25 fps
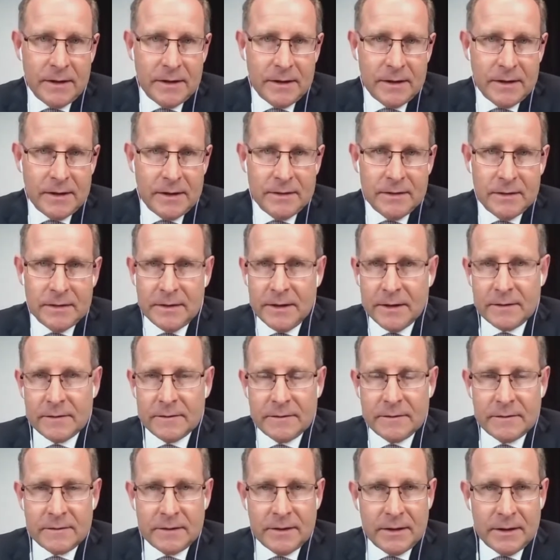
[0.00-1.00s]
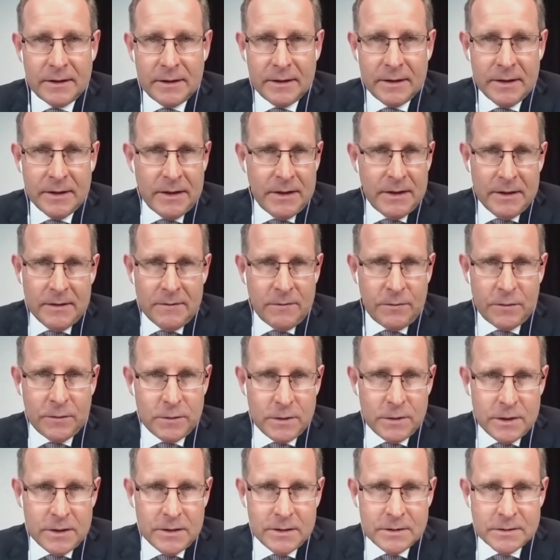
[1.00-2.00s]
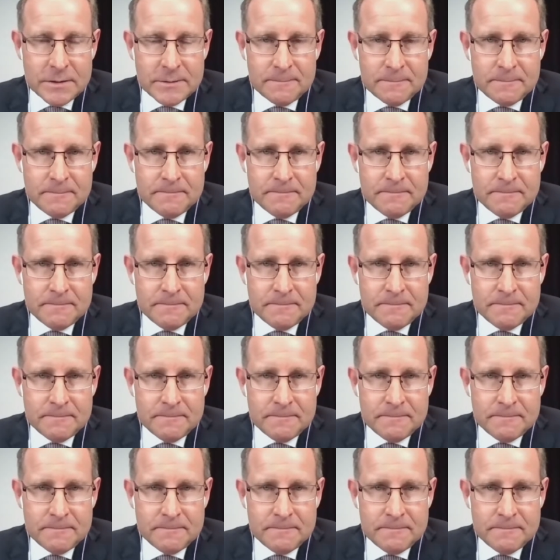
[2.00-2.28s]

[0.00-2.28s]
in the next few years.